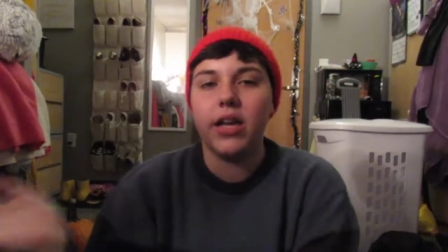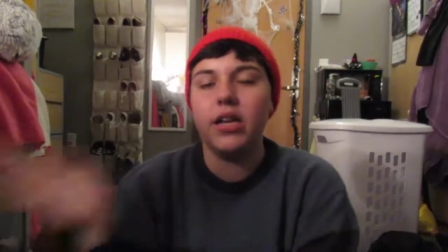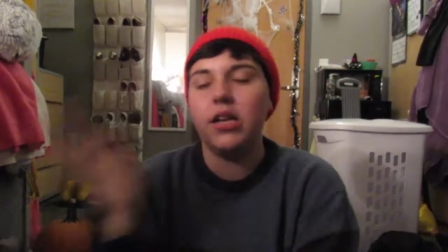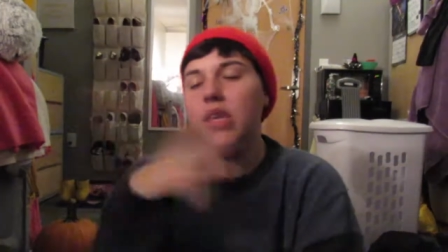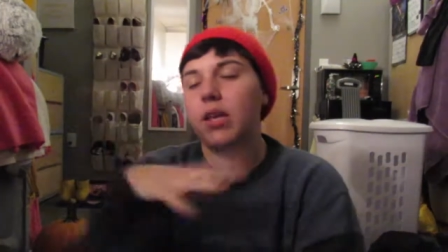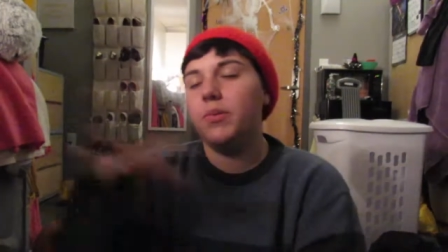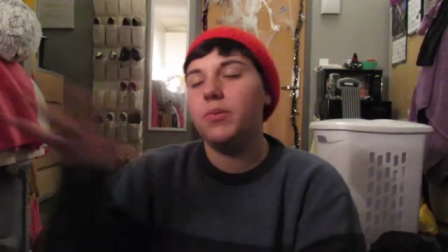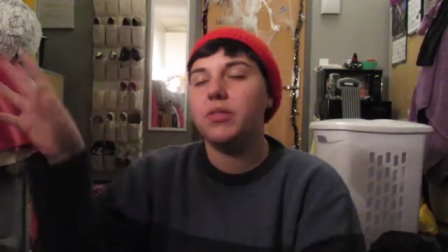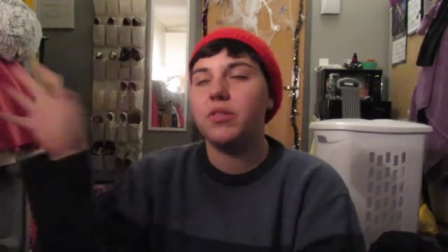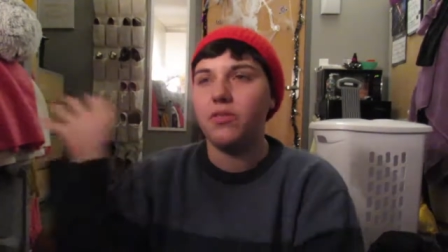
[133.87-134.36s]
and
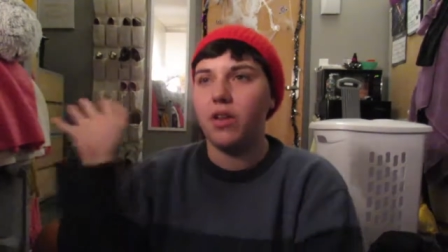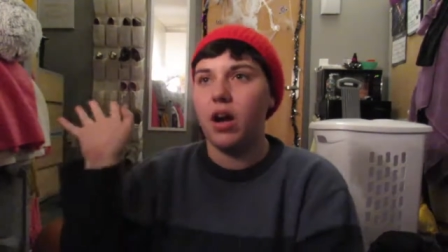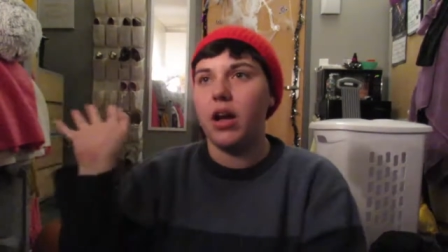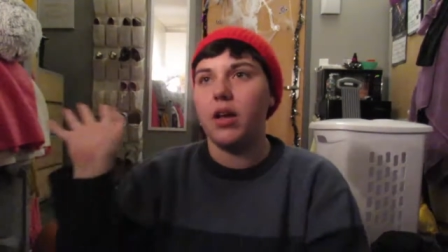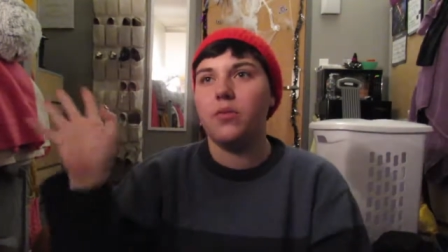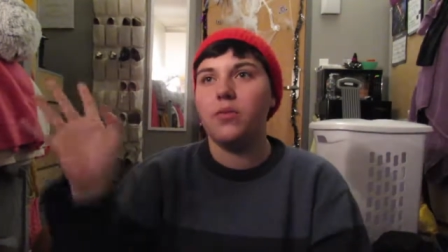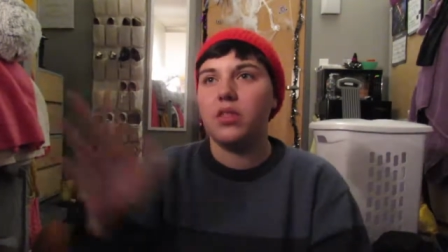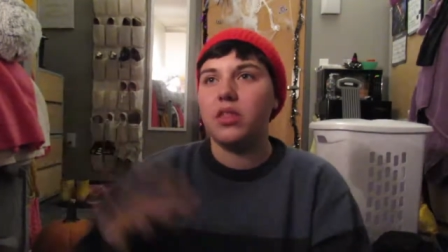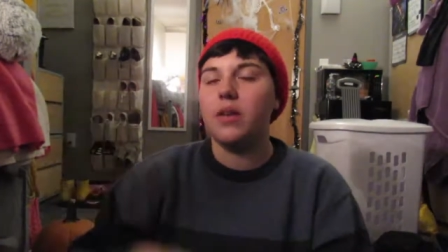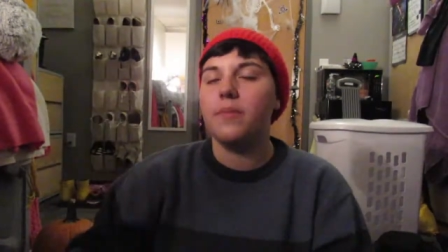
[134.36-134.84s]
he was
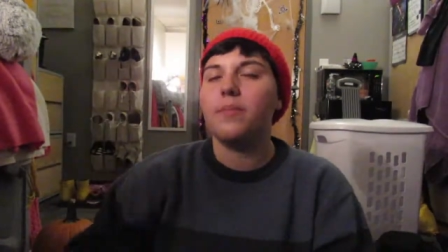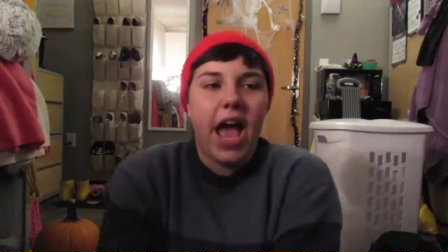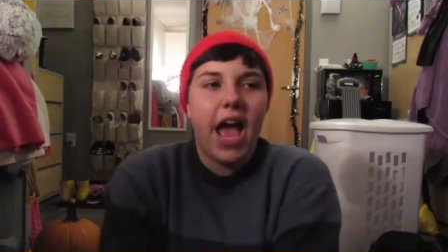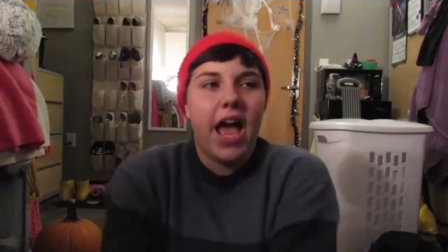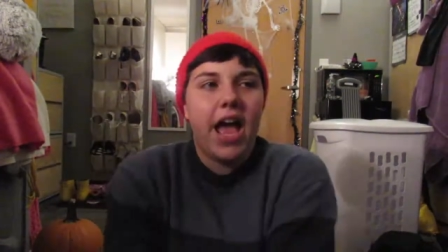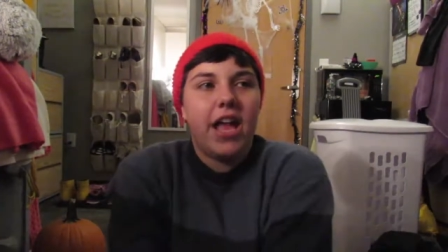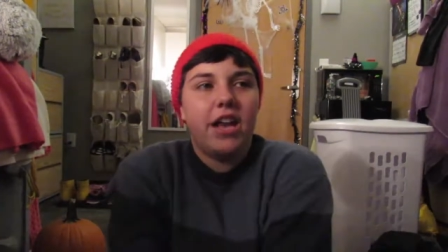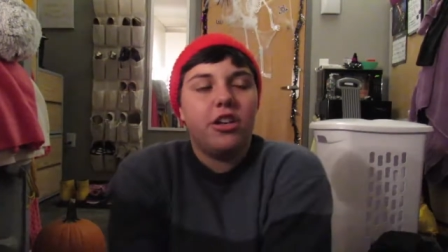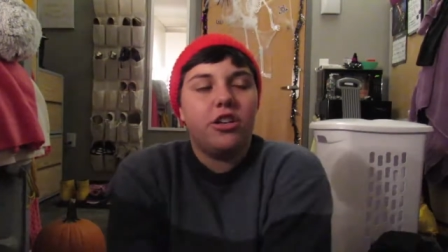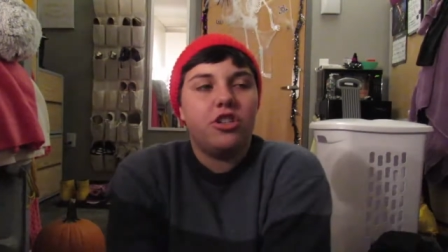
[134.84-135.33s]
fine with it,
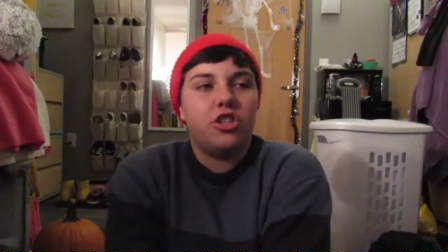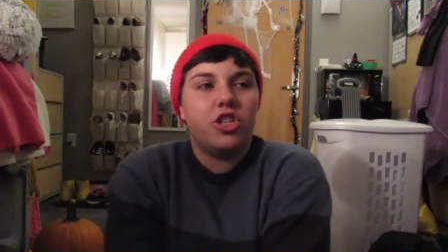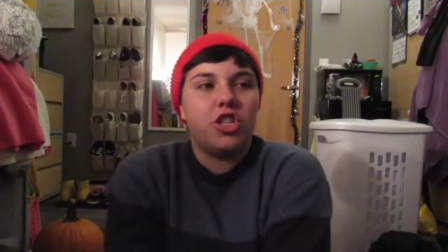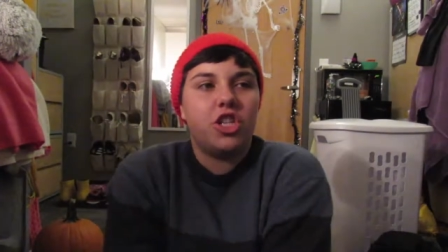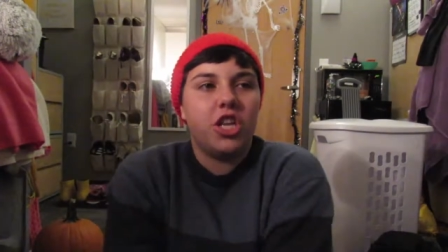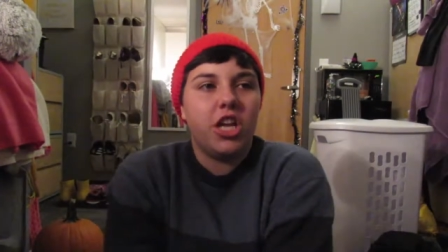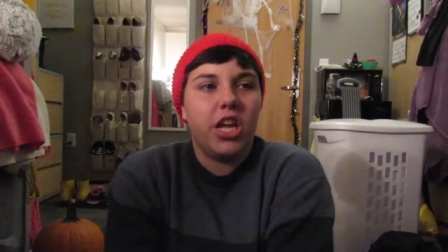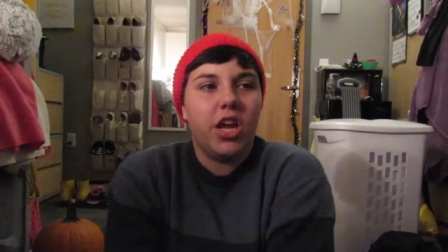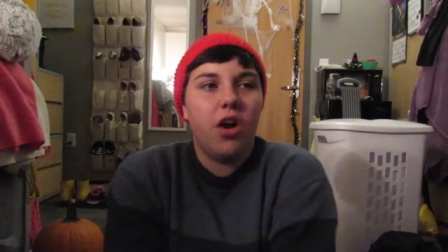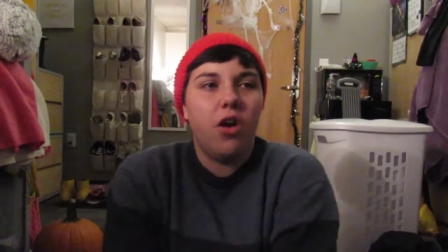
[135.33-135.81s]
and she